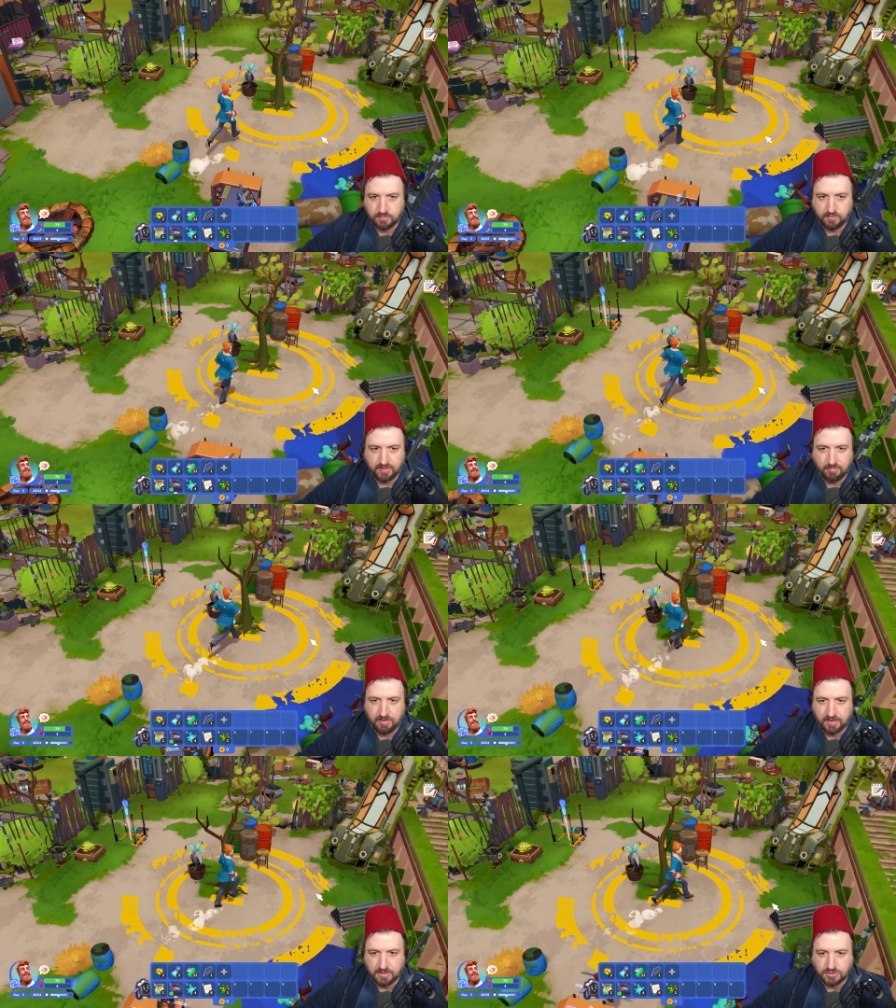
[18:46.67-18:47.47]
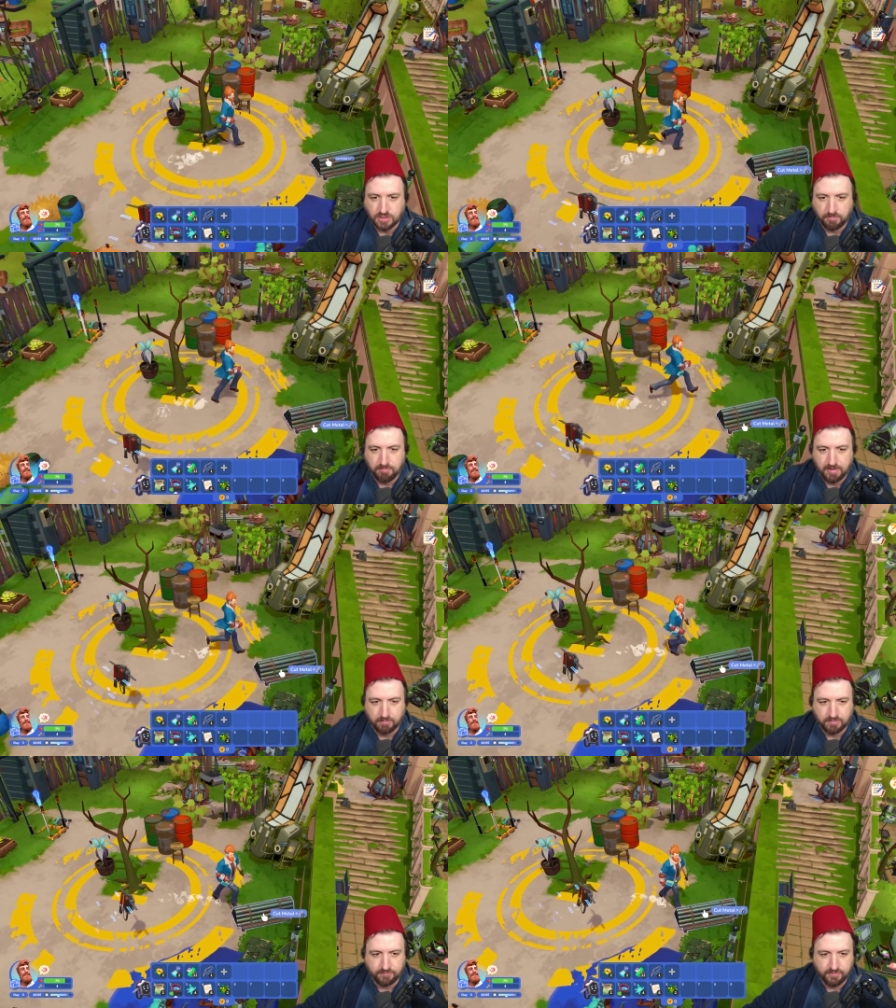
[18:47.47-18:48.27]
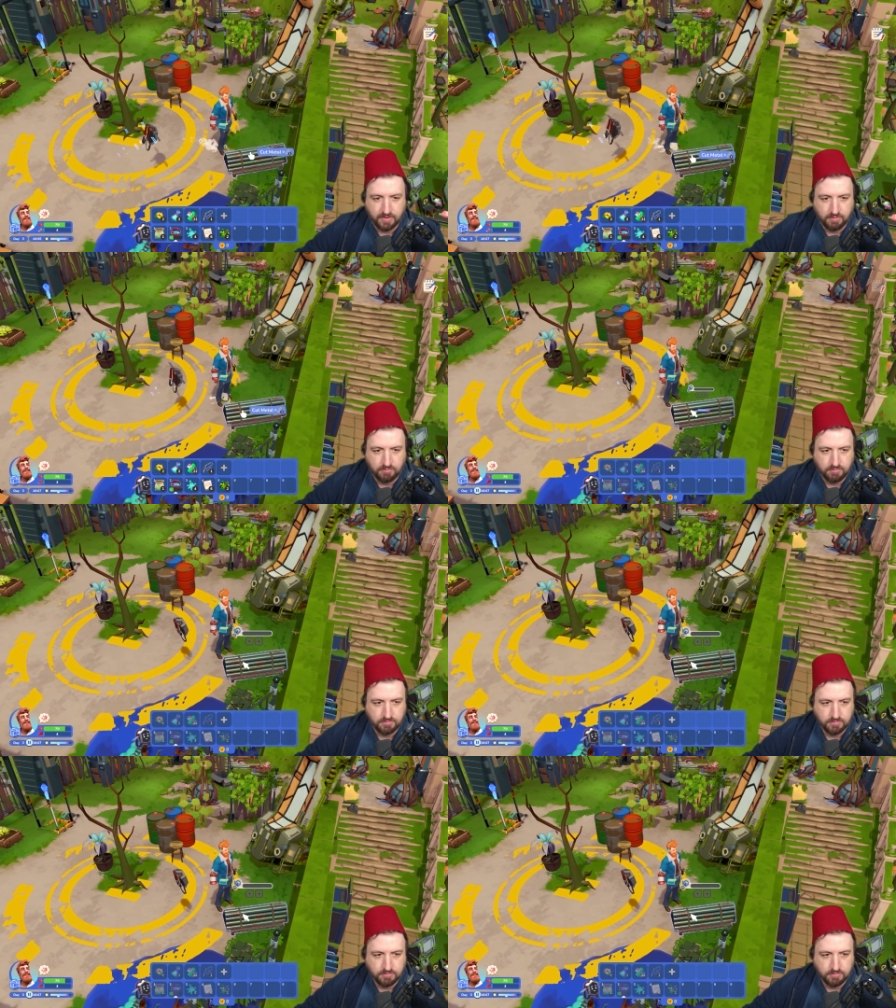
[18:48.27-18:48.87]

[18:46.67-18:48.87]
does that mean I can chop metal stuff now?